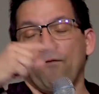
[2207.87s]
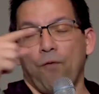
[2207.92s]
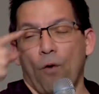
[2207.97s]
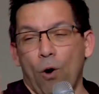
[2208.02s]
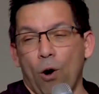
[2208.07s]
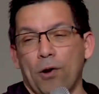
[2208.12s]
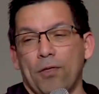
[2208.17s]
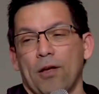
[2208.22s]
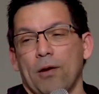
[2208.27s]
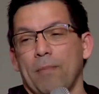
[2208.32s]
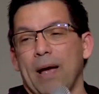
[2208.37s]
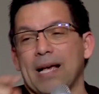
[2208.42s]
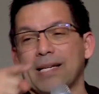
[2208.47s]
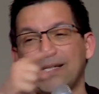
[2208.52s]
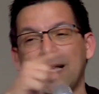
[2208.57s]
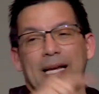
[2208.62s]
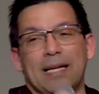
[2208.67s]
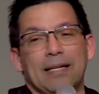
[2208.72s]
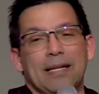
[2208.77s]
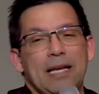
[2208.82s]
for them
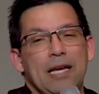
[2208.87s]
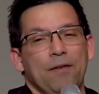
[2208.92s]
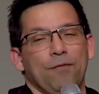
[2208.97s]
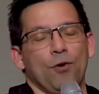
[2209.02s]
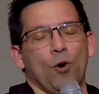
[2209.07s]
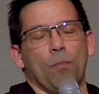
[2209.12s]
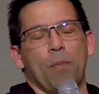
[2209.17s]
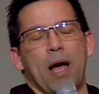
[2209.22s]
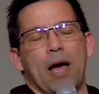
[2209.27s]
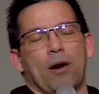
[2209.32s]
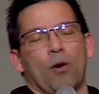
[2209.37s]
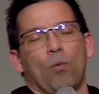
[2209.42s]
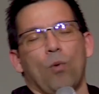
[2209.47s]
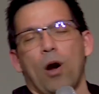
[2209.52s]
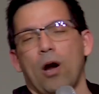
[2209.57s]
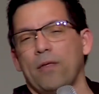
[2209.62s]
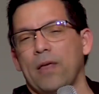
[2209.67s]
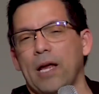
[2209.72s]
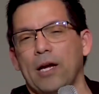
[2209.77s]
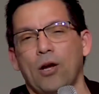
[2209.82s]
as they leave. No matter
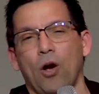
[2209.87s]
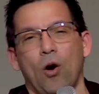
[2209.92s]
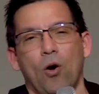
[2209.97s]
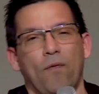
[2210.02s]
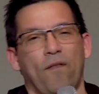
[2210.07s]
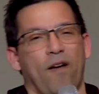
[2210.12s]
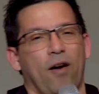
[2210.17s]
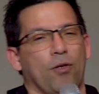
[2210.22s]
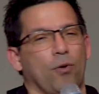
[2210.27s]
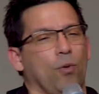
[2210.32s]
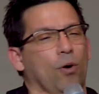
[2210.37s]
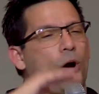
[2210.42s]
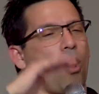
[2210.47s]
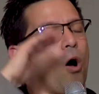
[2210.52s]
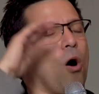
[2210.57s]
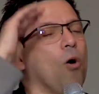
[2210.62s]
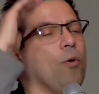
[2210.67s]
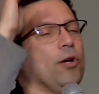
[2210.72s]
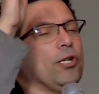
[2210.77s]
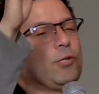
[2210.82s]
where they go, Father, we're
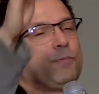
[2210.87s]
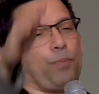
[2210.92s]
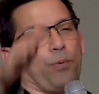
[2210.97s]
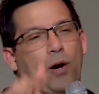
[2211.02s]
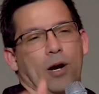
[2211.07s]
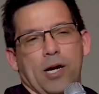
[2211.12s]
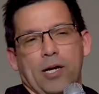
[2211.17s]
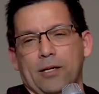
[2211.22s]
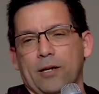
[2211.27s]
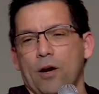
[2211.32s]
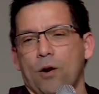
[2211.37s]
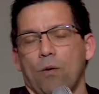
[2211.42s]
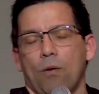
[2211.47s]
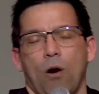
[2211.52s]
always praying.